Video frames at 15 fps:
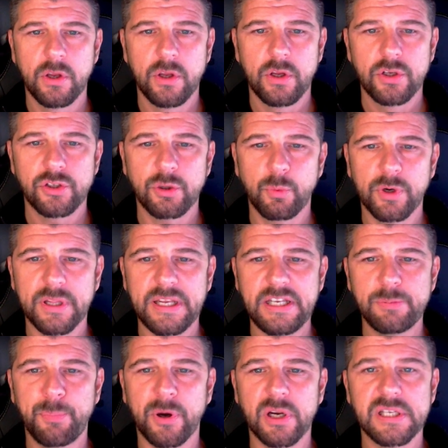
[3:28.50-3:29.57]
So what are
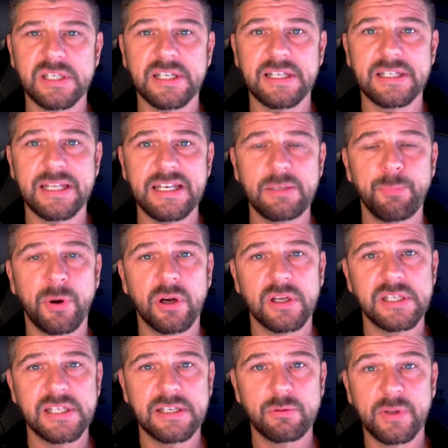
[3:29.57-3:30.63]
these policies? These
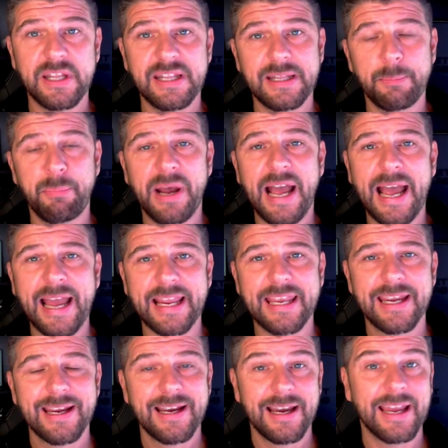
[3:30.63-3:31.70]
policies within the
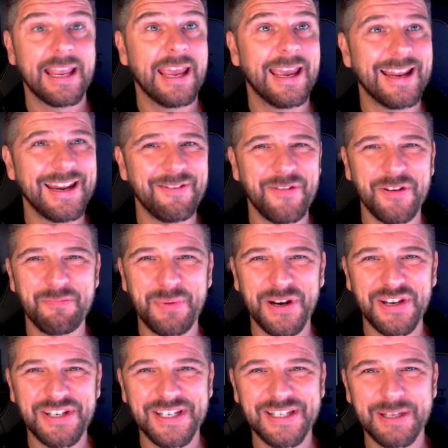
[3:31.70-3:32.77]
pack, again, if you've
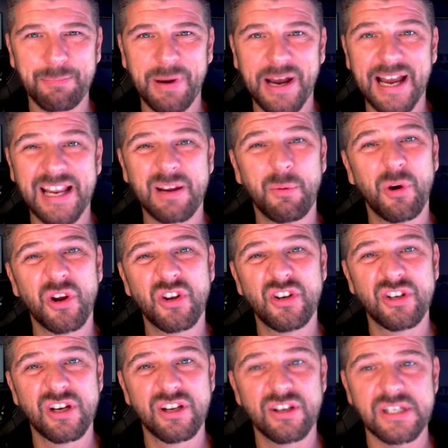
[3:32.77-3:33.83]
purchased the pack, are what
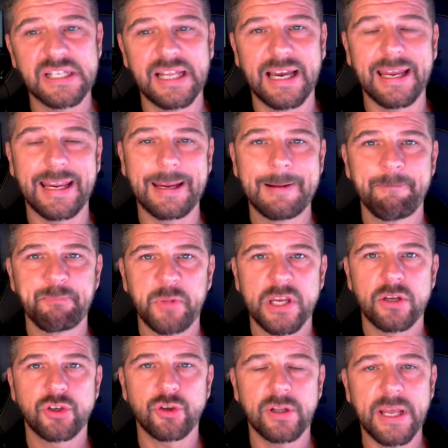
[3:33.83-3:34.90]
good looks like.
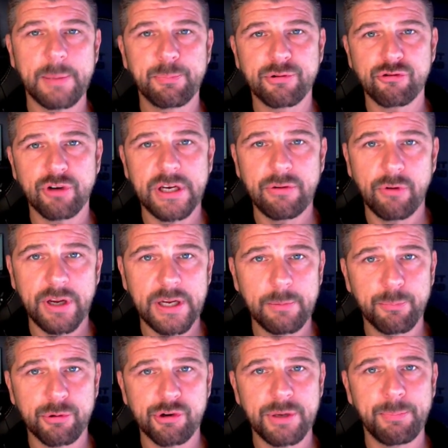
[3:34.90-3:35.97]
So they're
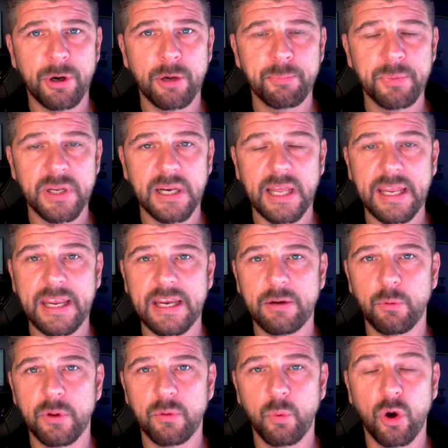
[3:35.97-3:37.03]
pre-written, pre-populated
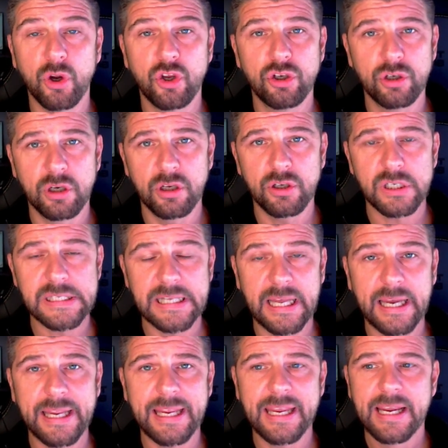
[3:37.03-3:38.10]
with what good looks
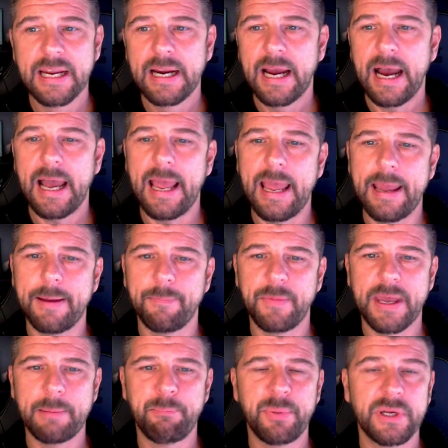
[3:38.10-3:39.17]
like.
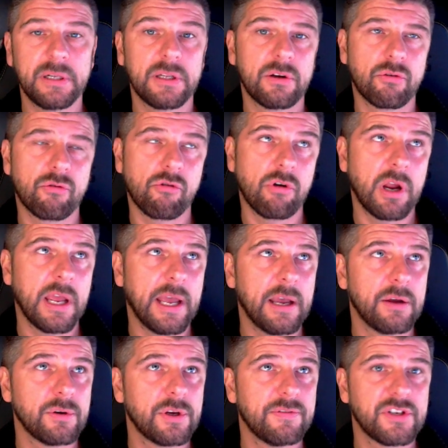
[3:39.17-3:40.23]
They're built
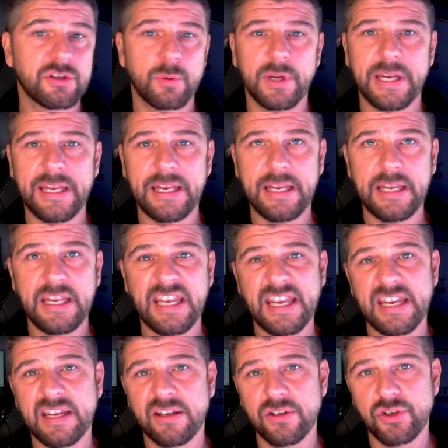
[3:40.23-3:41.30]
around over 20
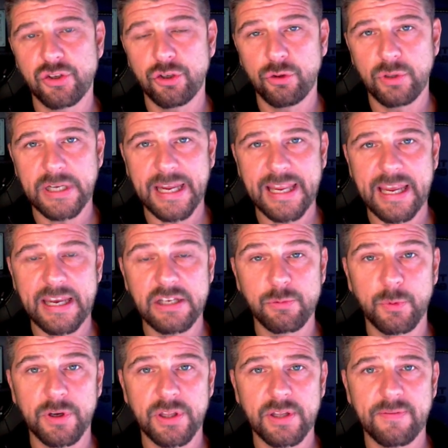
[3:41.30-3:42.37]
years, two
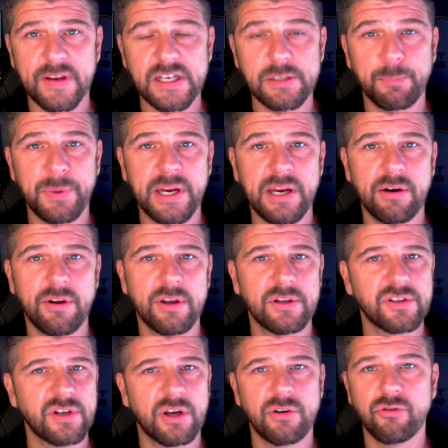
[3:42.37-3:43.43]
decades worth of
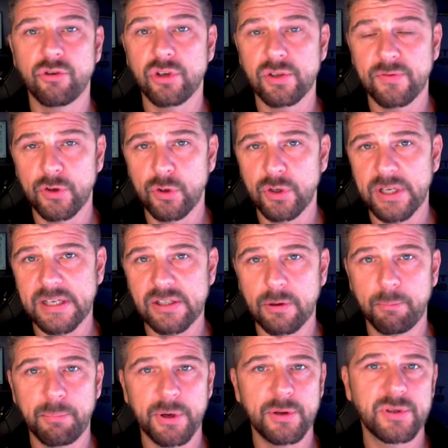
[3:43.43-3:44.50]
experience, hundreds of audits
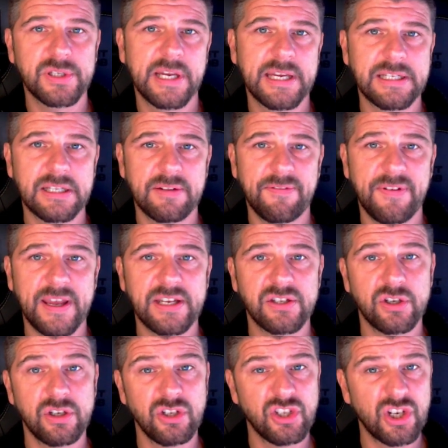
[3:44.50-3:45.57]
on both sides of the fence,
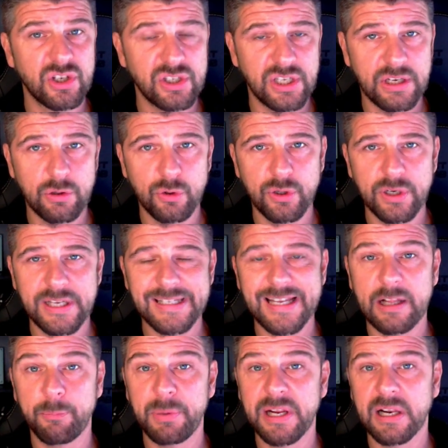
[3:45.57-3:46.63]
conducting audits,
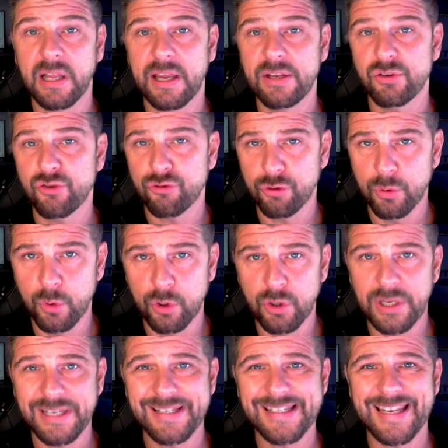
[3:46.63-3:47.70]
helping clients through
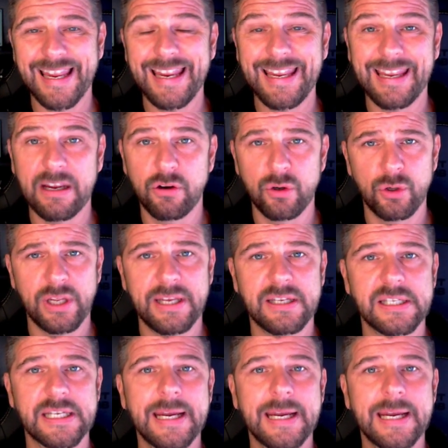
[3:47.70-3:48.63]
audits, taking audits.